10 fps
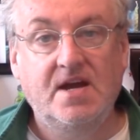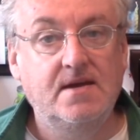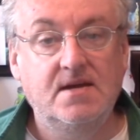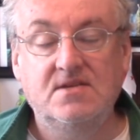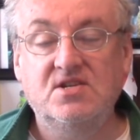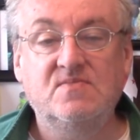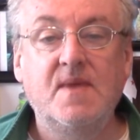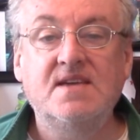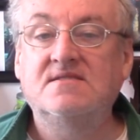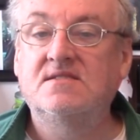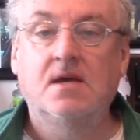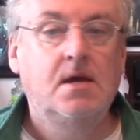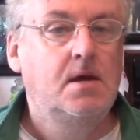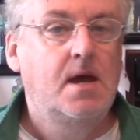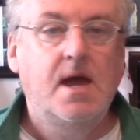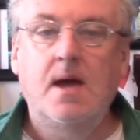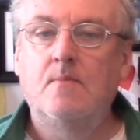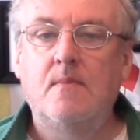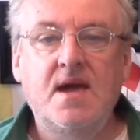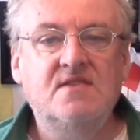it just makes
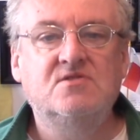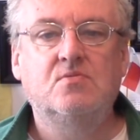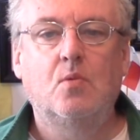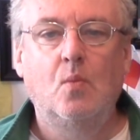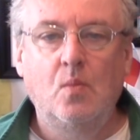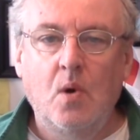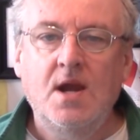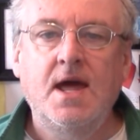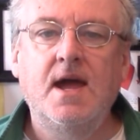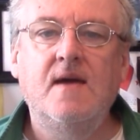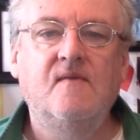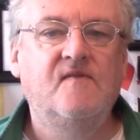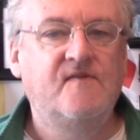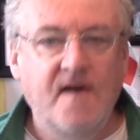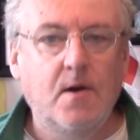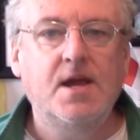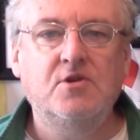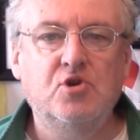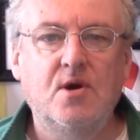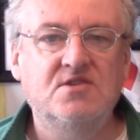it makes 1A very
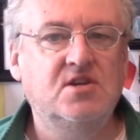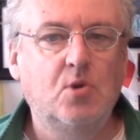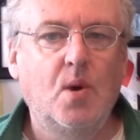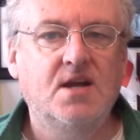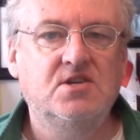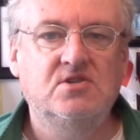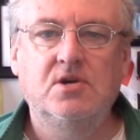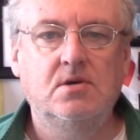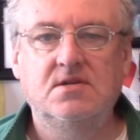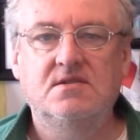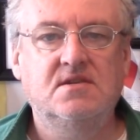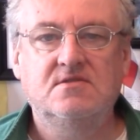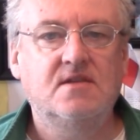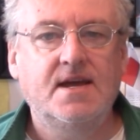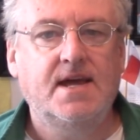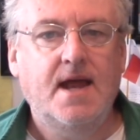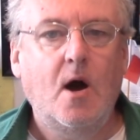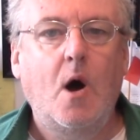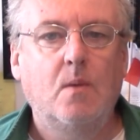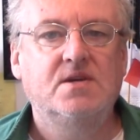interesting to watch this year in distance, like it
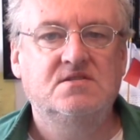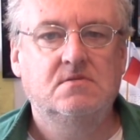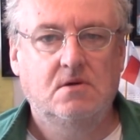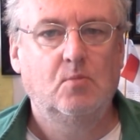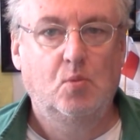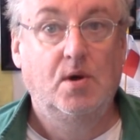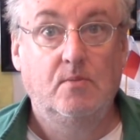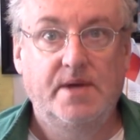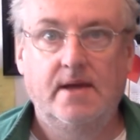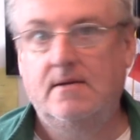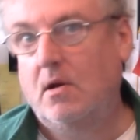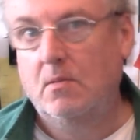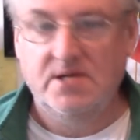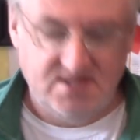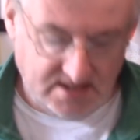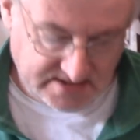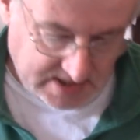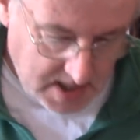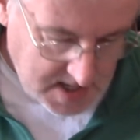always will be and always is.